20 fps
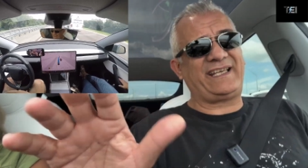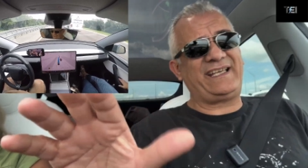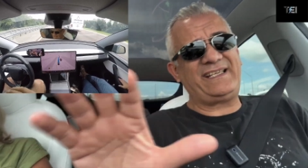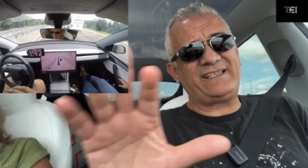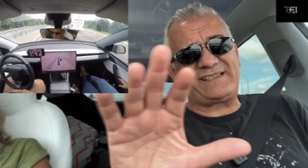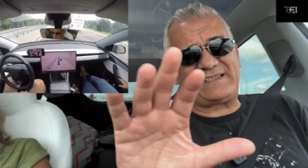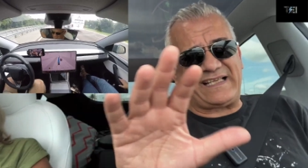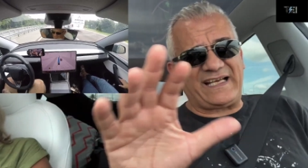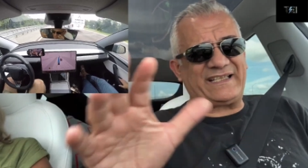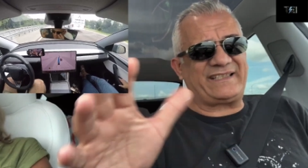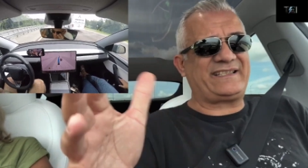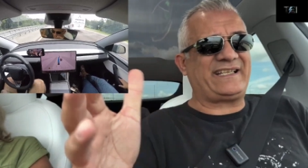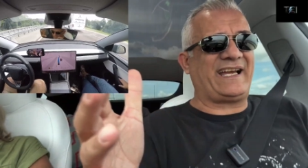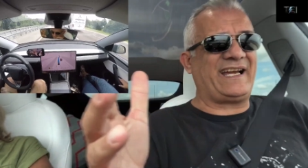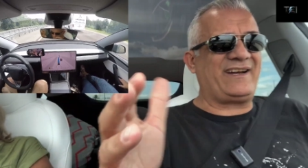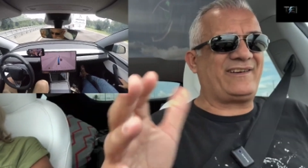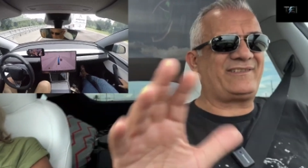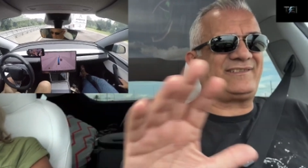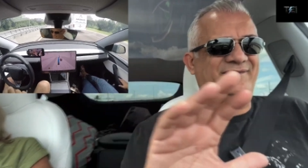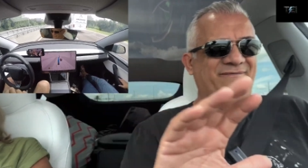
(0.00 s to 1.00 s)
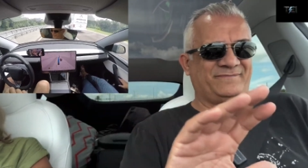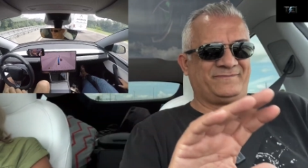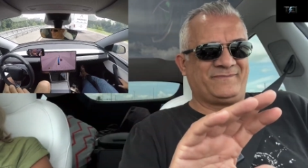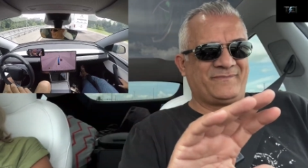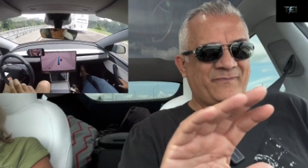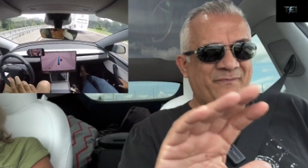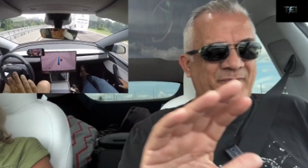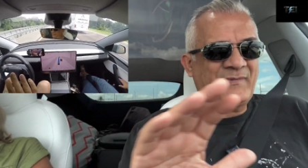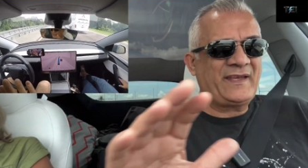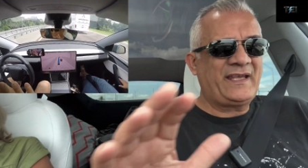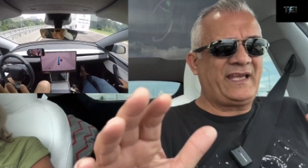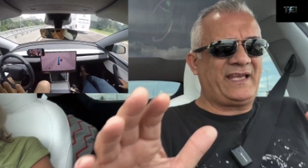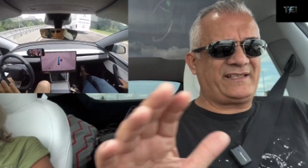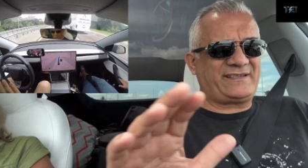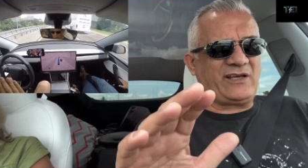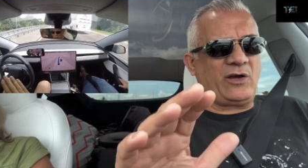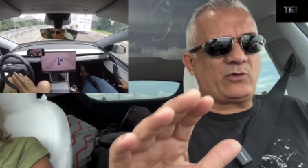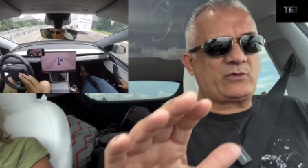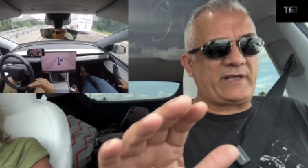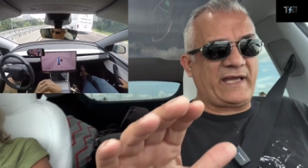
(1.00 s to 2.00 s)
Inside town,
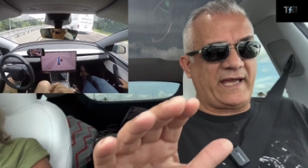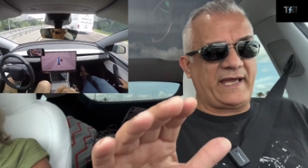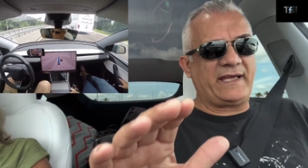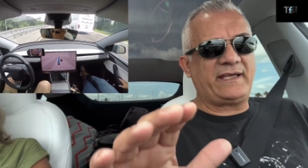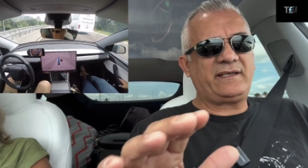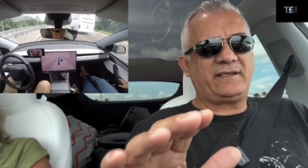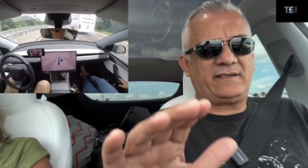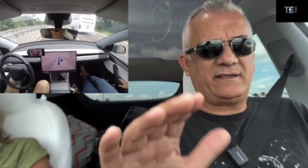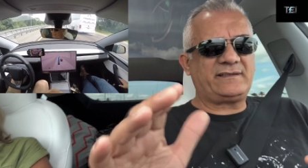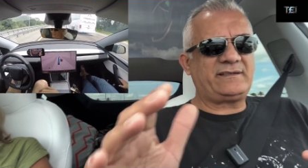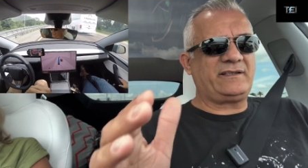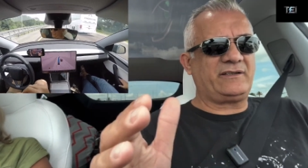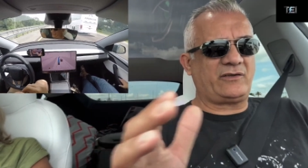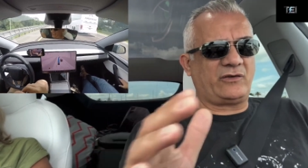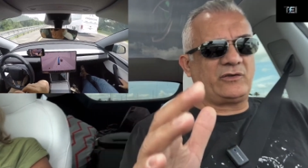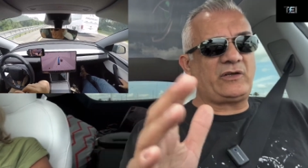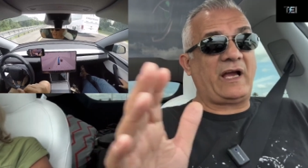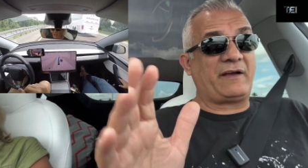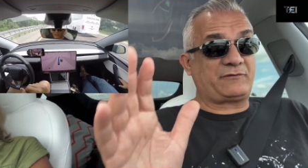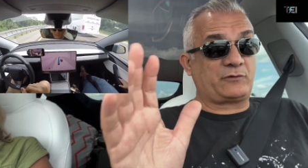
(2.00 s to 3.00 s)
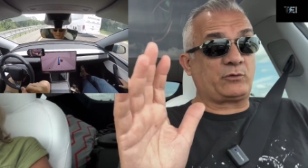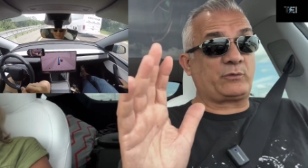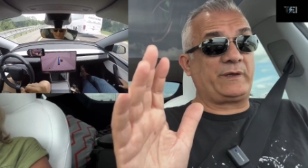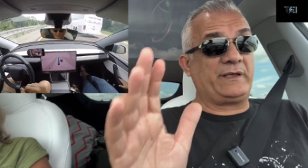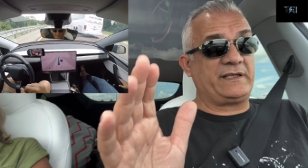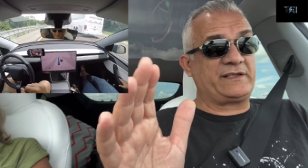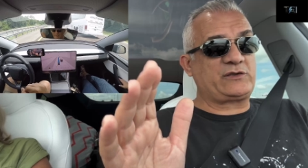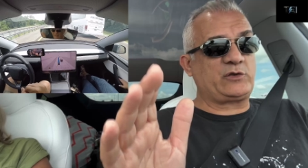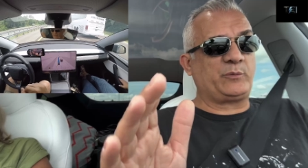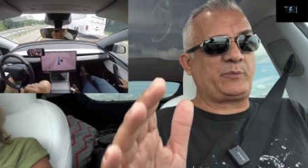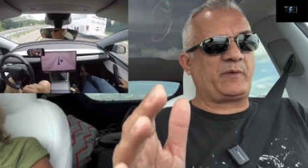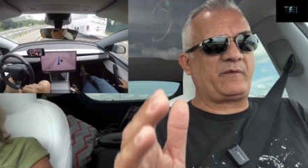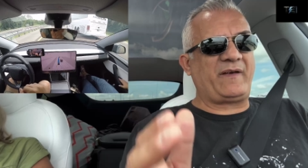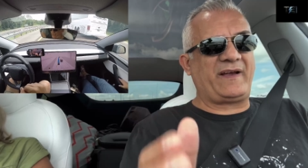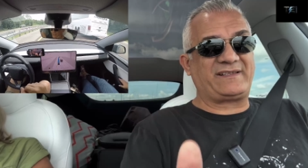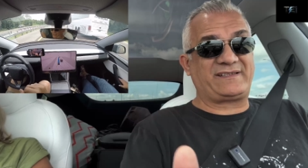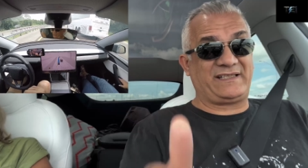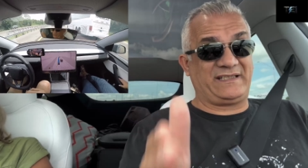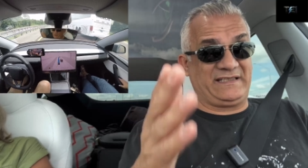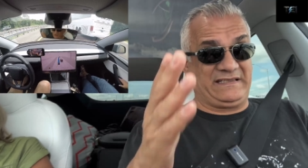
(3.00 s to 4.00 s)
it's okay. You know, you have to really
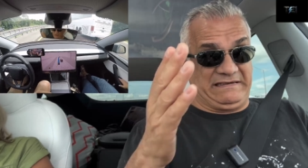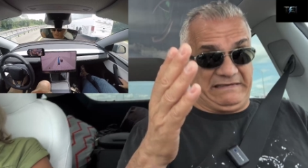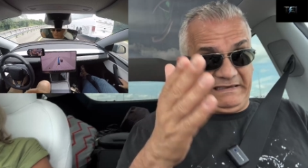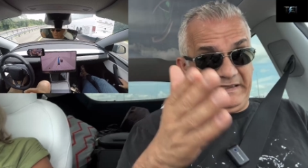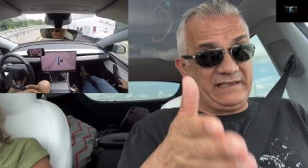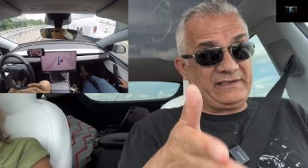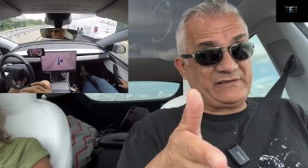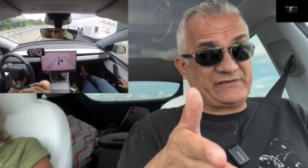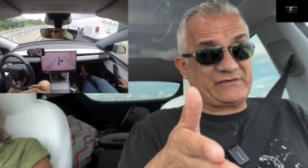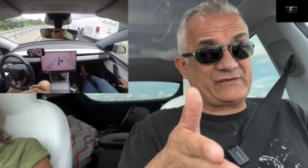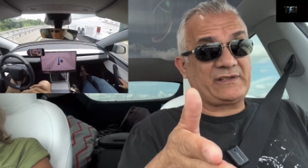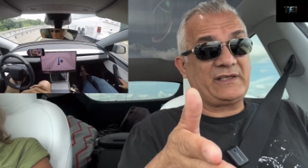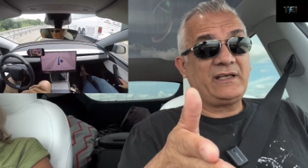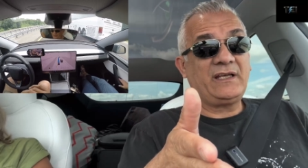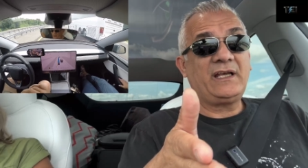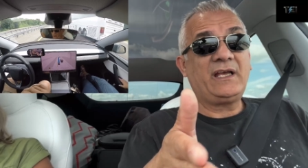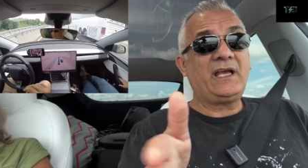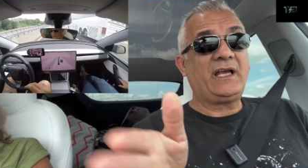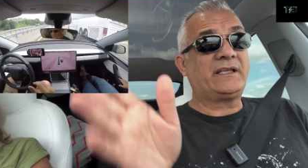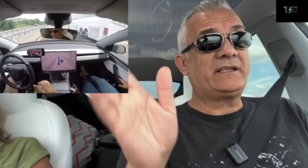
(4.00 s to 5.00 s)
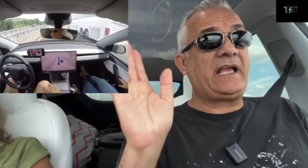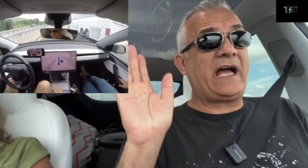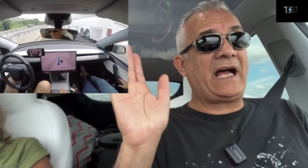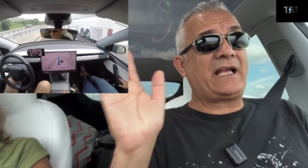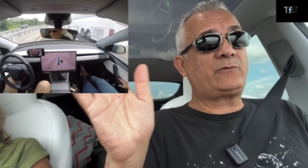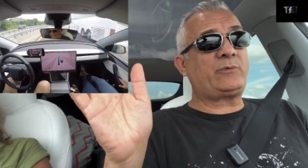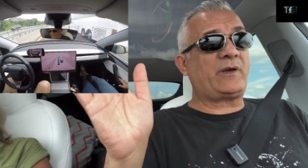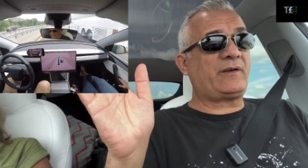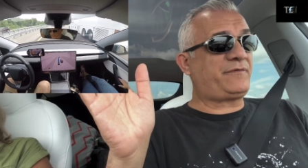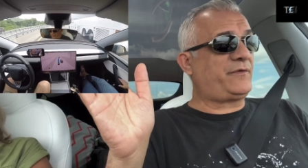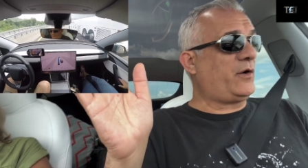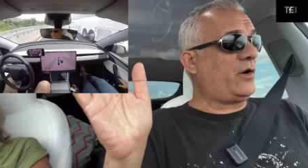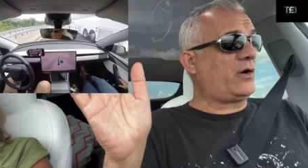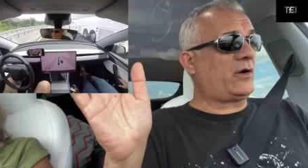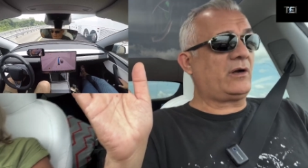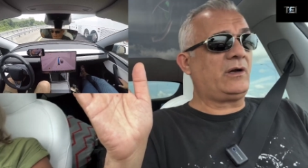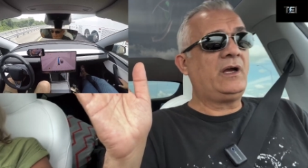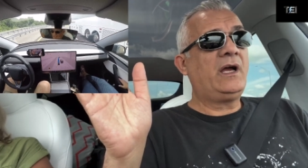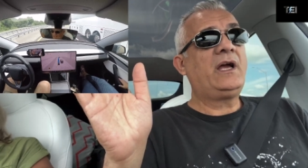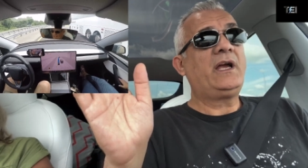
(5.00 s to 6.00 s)
supervise it. This, the hardware
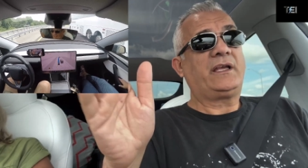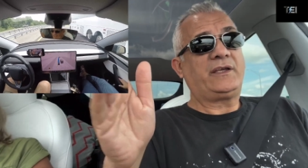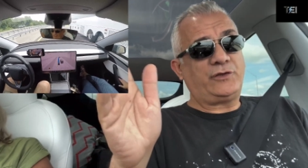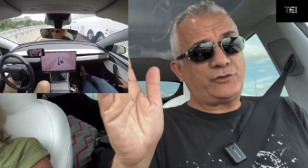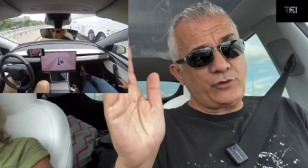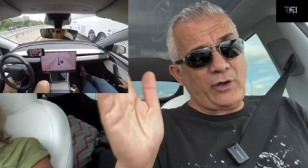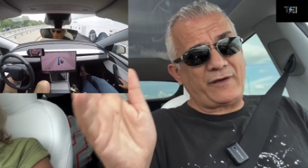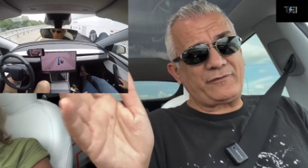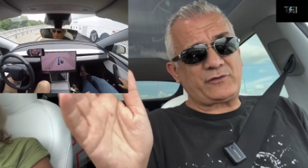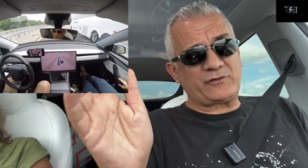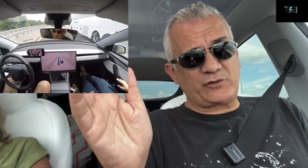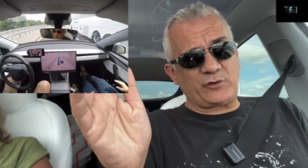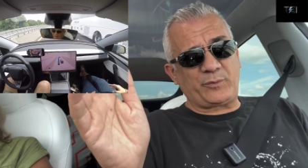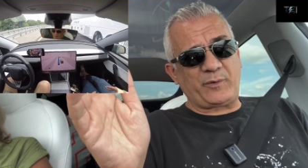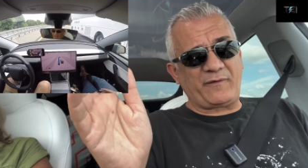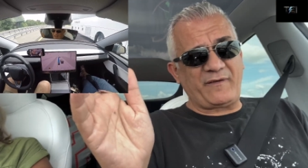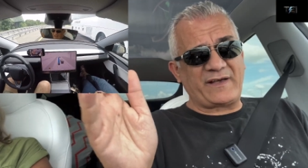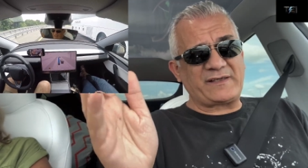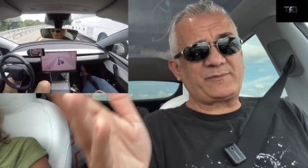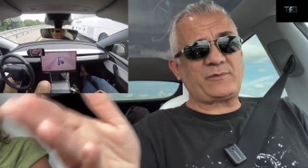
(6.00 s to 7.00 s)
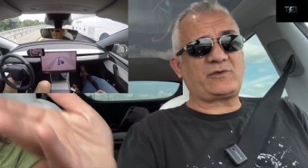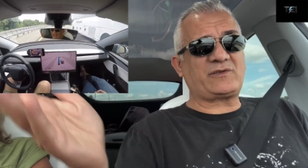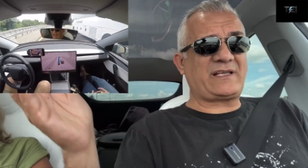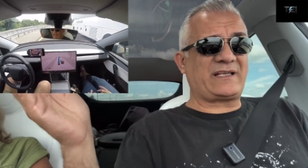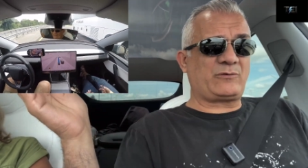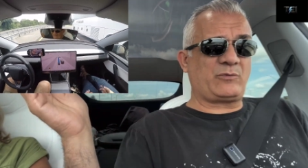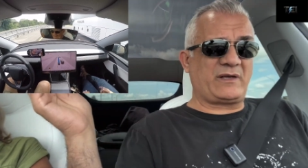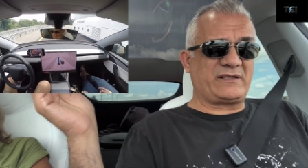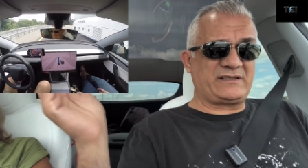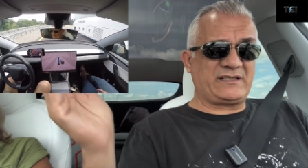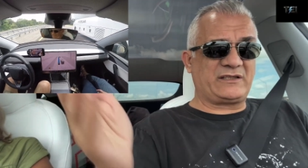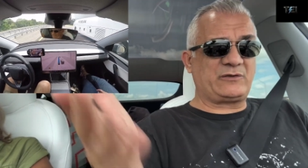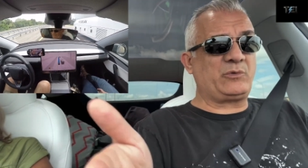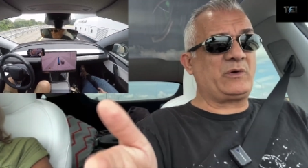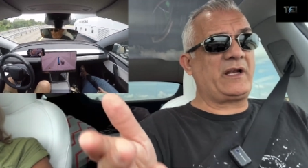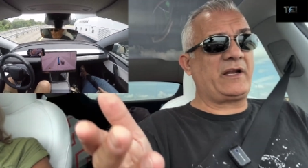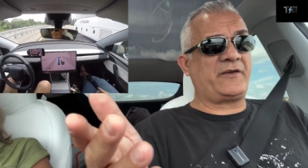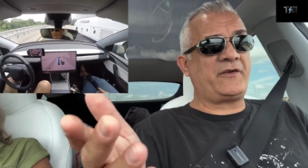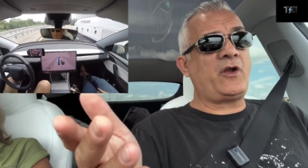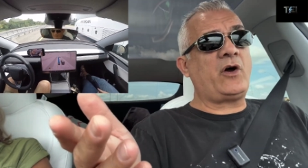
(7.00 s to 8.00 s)
4, you do have to supervise because otherwise it
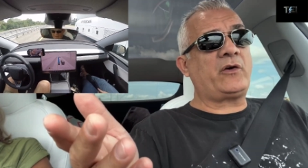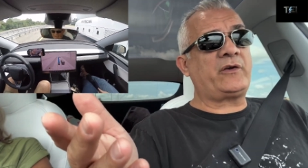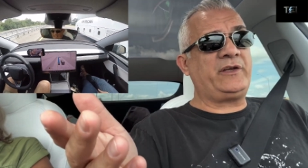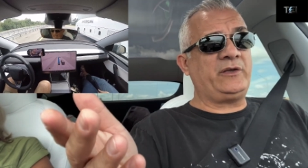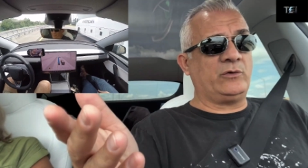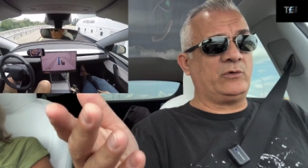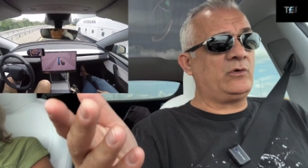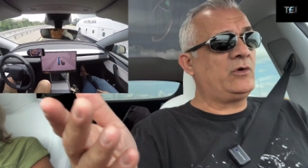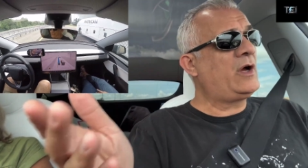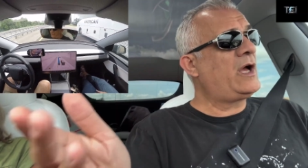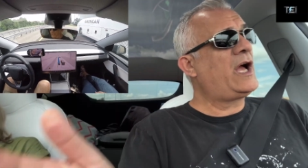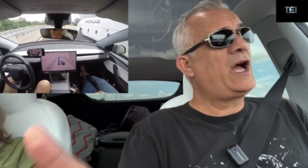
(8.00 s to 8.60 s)
will annoy you,